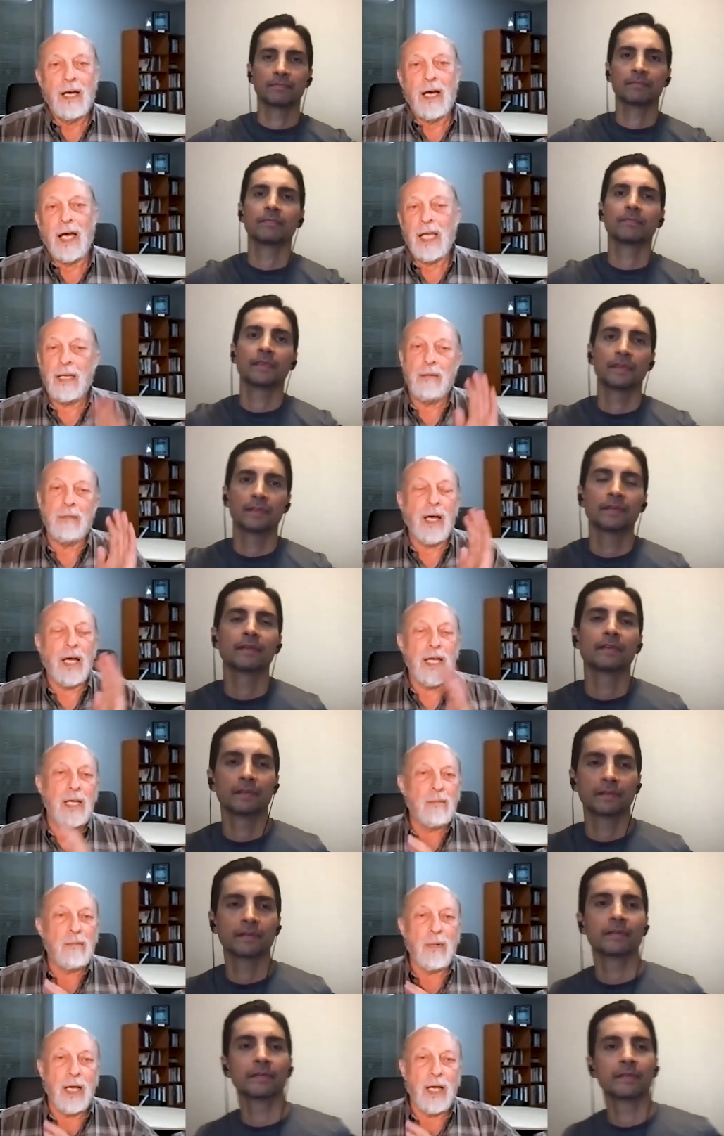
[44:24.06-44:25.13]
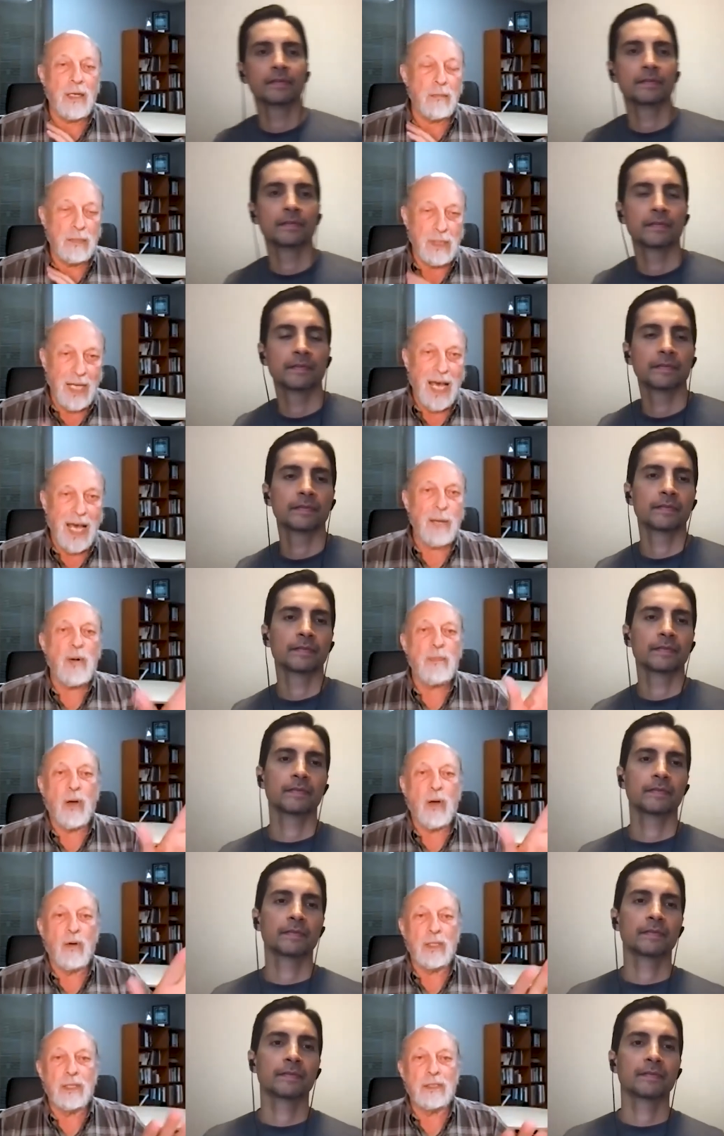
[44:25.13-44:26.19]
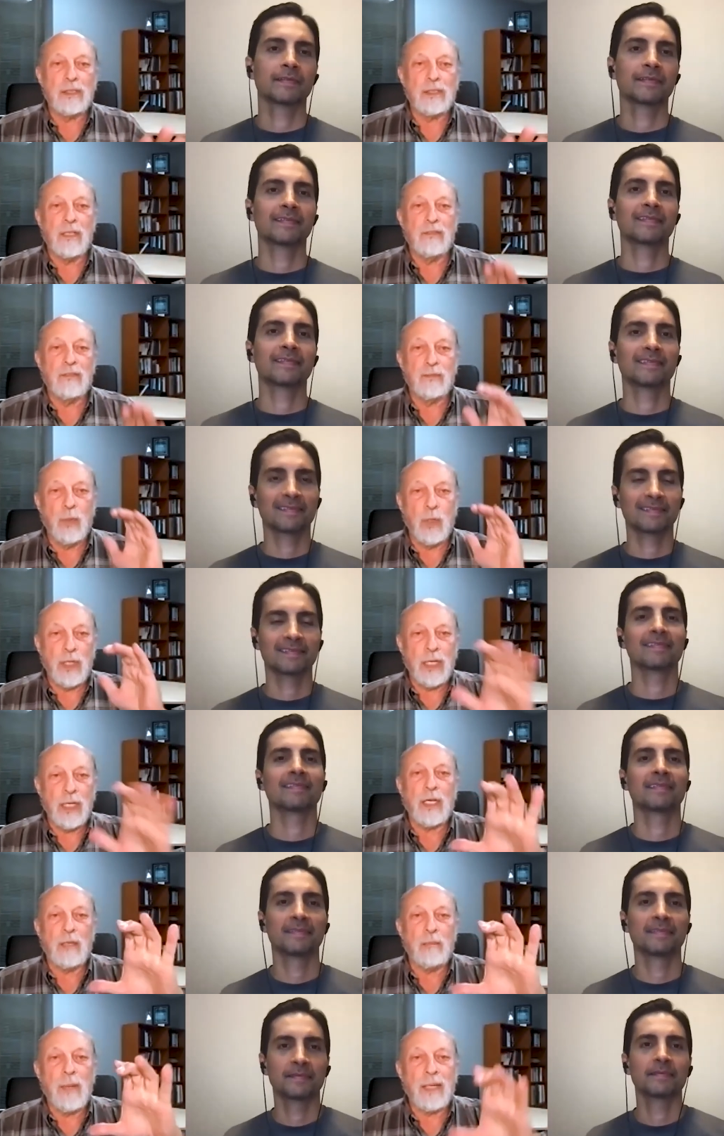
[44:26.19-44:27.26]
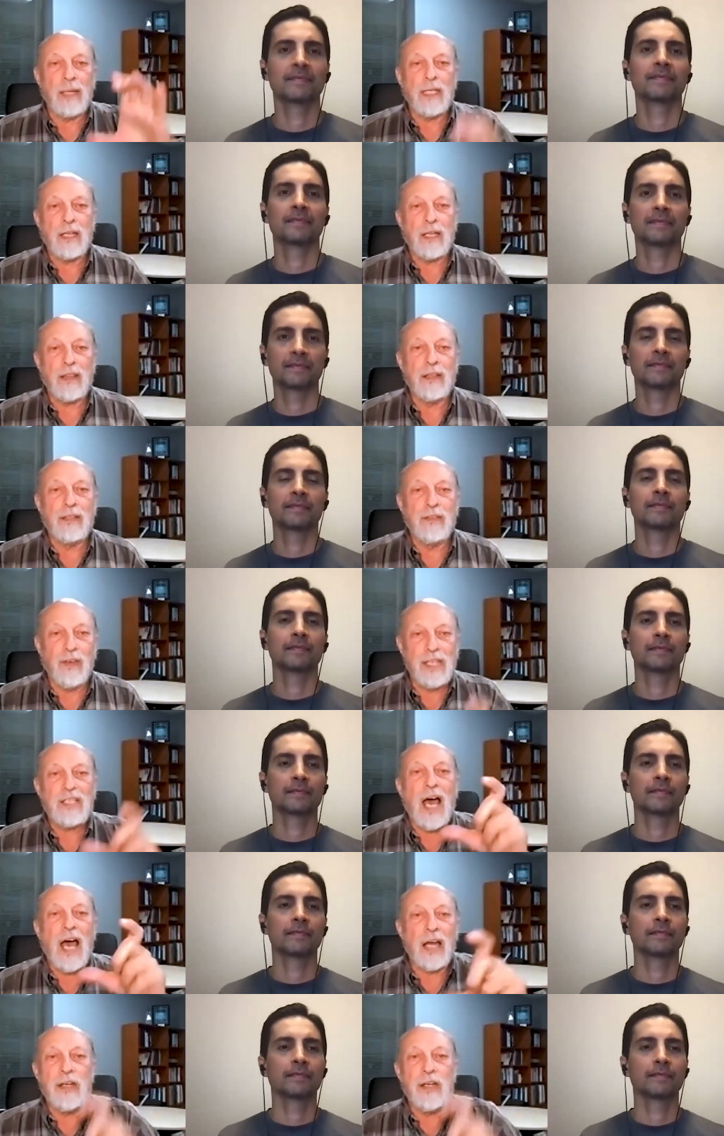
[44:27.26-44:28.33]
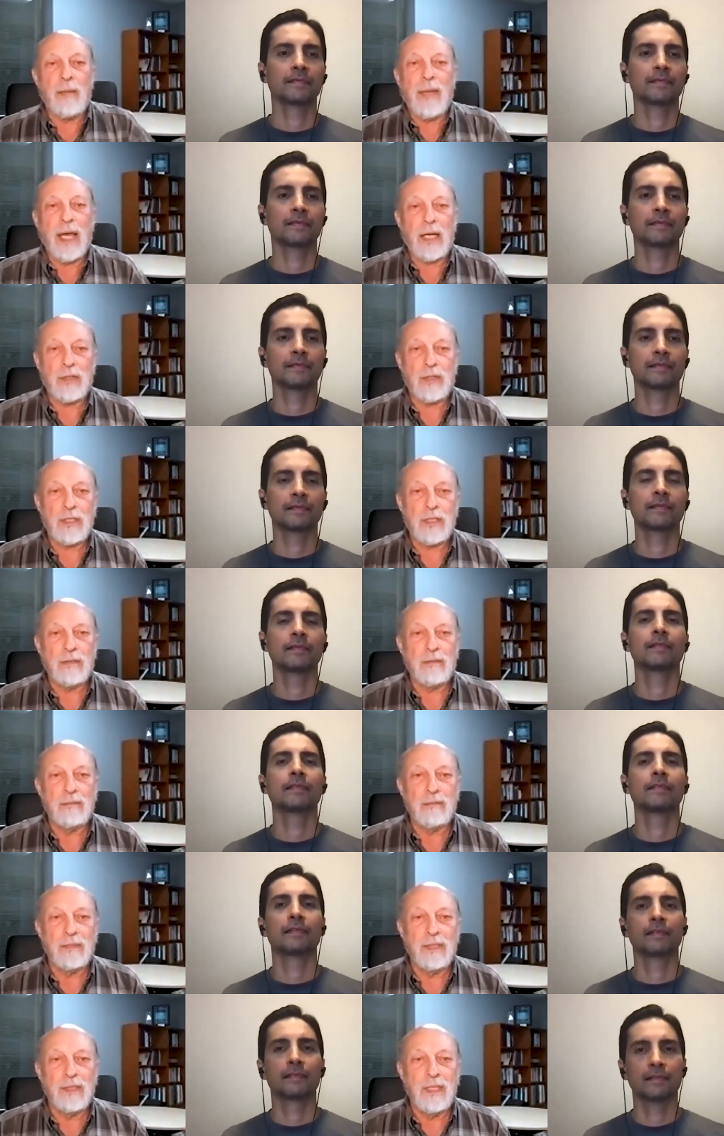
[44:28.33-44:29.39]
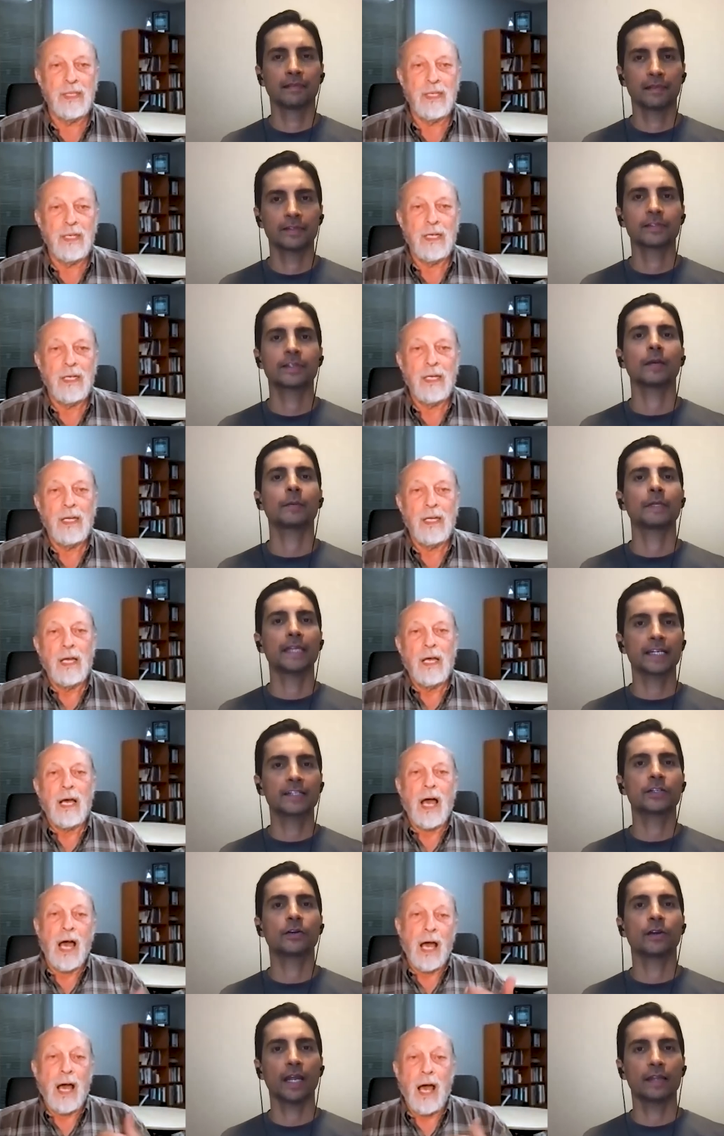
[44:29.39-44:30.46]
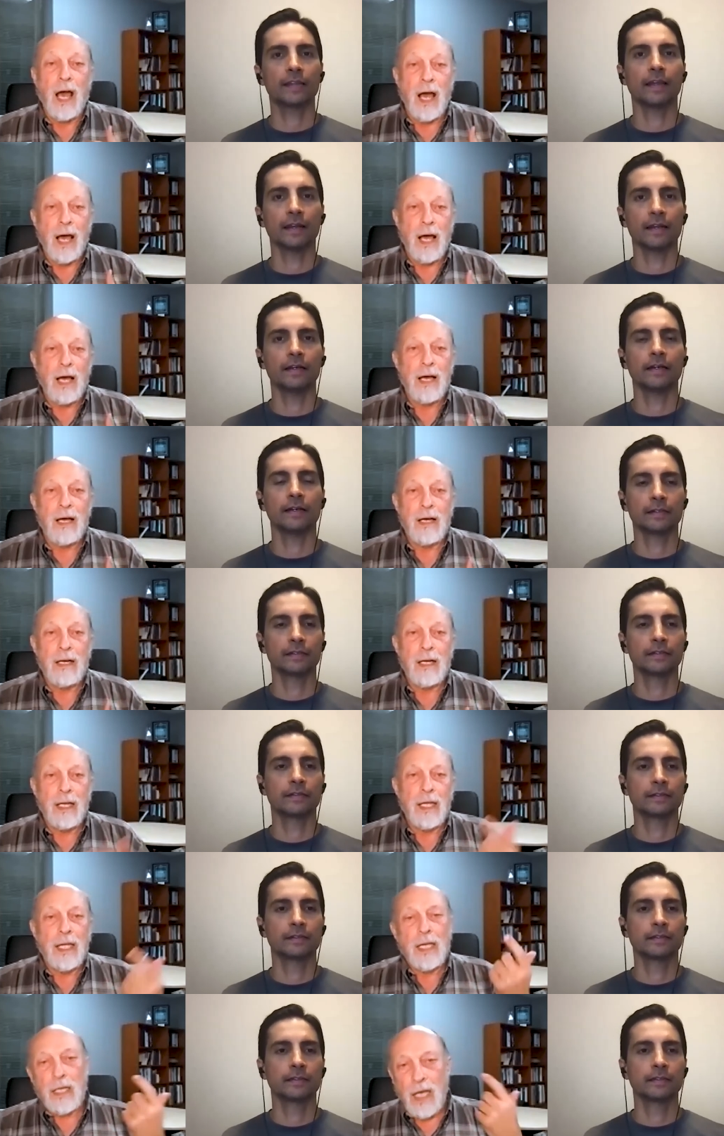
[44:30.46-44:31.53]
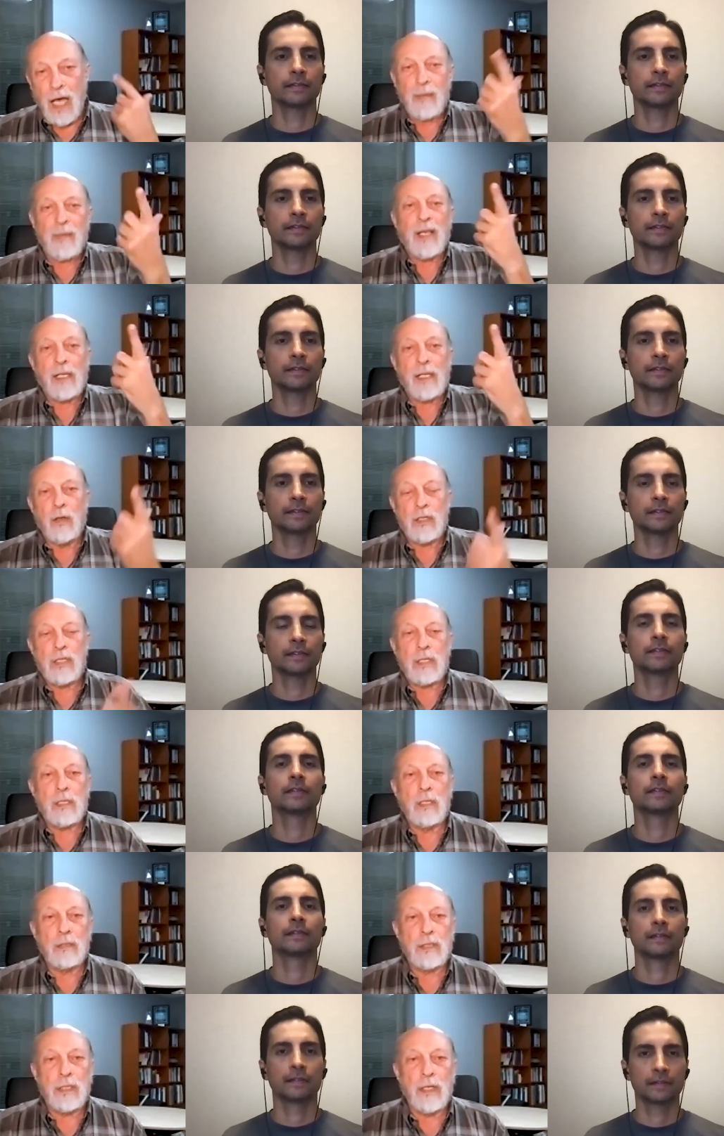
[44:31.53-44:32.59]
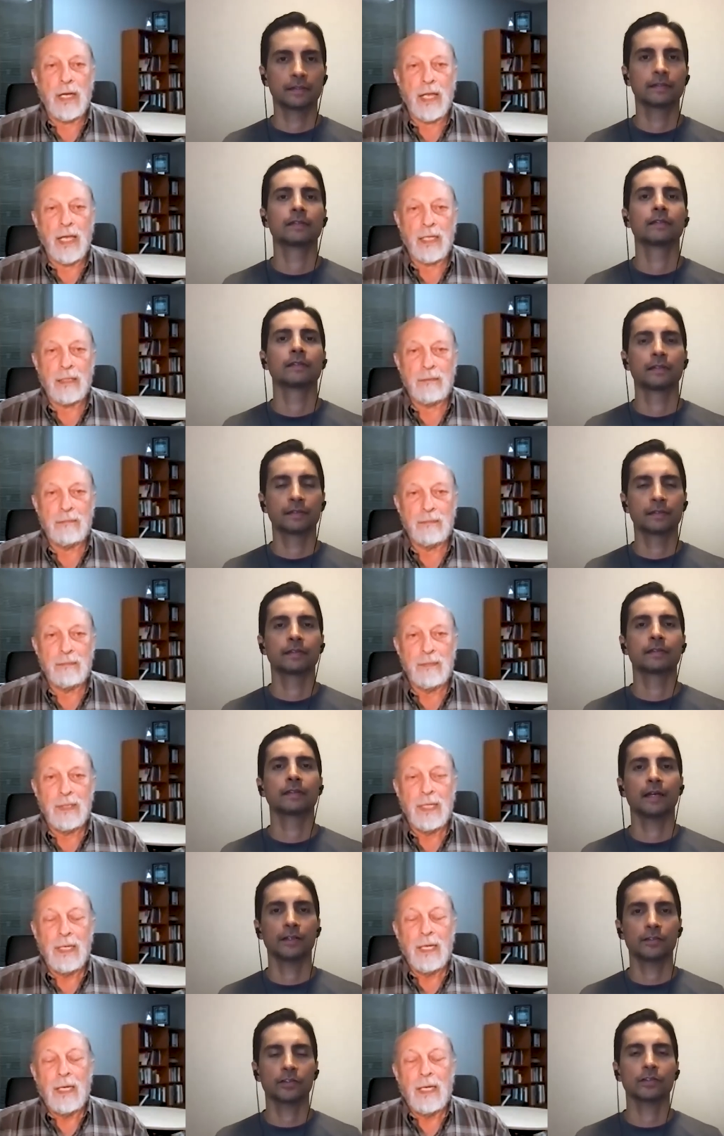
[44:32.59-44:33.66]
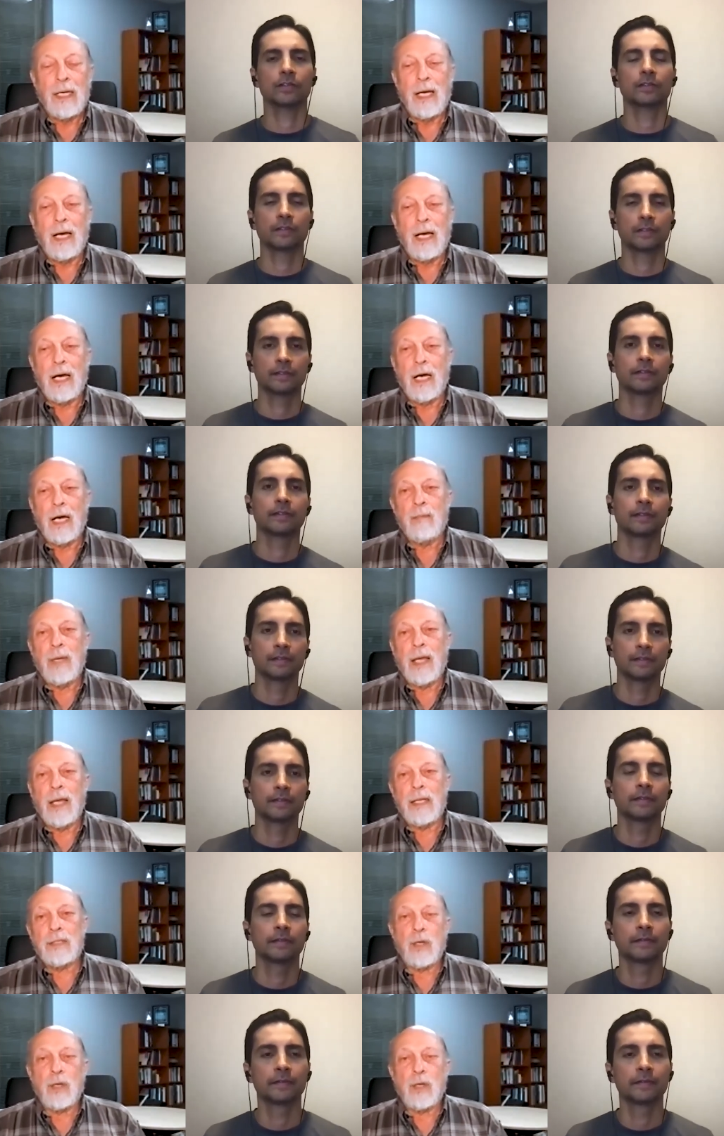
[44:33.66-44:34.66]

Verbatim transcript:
Speaker 1: I am not a proponent of putting a magnetic device under your mattress. It's got to be
Speaker 2: next to your head then, huh?
Speaker 1: It got to be close to your head.
Speaker 2: Gotcha.
Speaker 1: And so